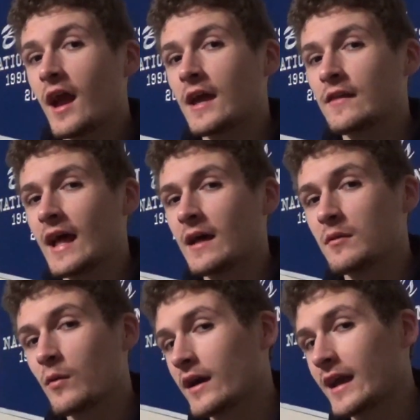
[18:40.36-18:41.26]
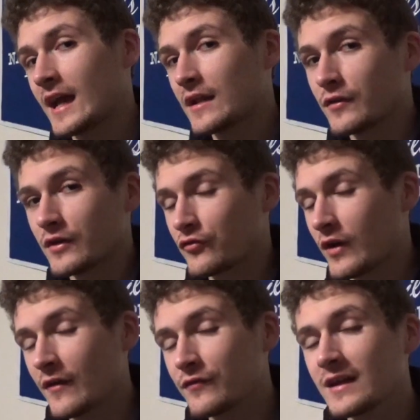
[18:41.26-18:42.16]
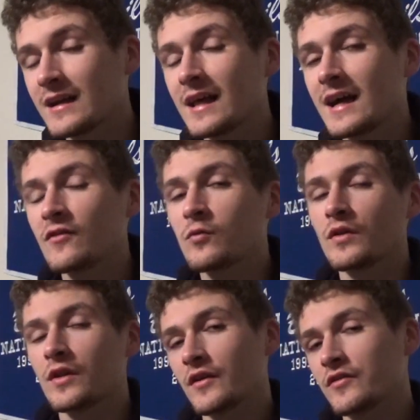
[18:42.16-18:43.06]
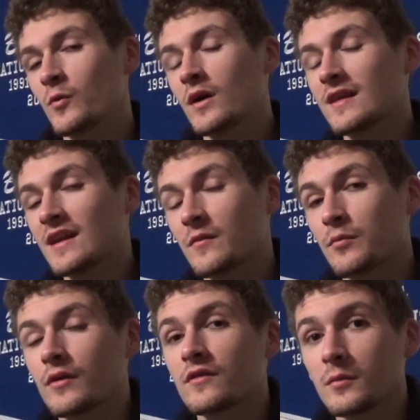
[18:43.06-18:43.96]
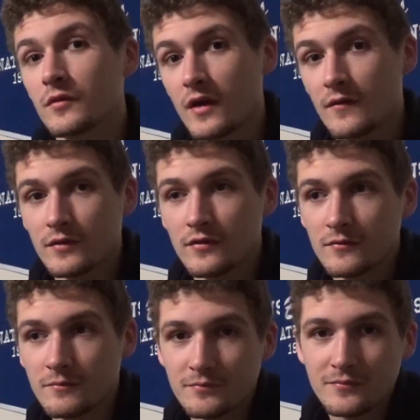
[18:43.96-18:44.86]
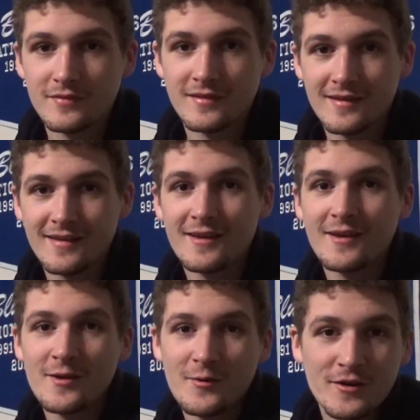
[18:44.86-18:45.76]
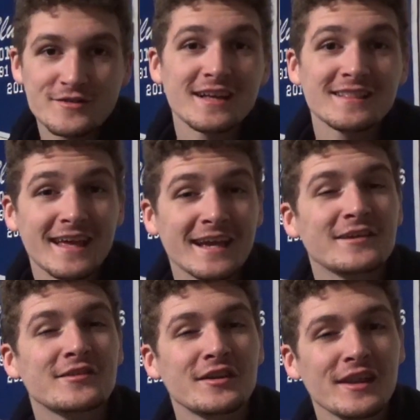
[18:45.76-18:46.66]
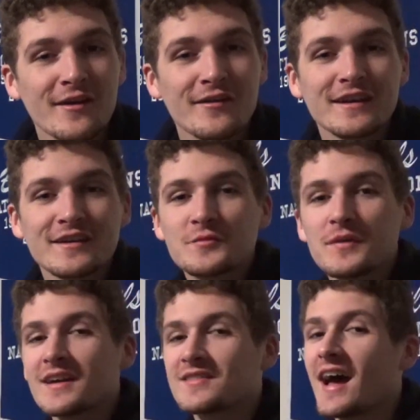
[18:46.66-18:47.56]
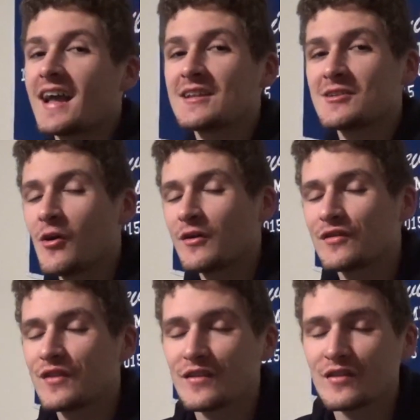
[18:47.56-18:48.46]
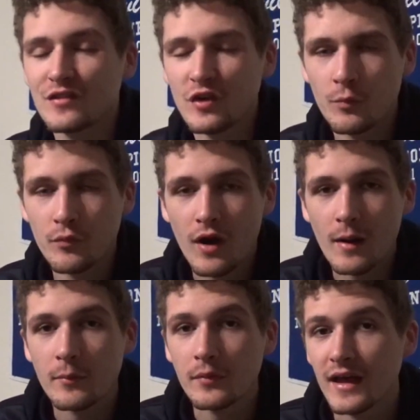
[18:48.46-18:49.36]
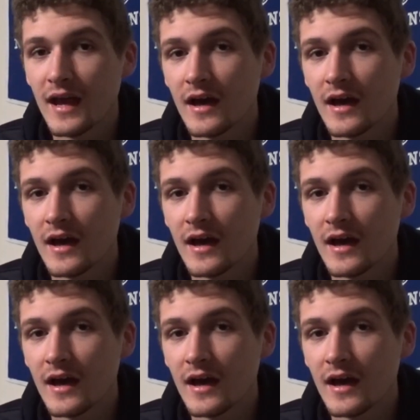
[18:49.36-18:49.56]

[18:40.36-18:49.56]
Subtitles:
and then I'd be walking out of a drafting class while Dawson walked out of the principal's office. Which I think is hilarious because I didn't notice this until probably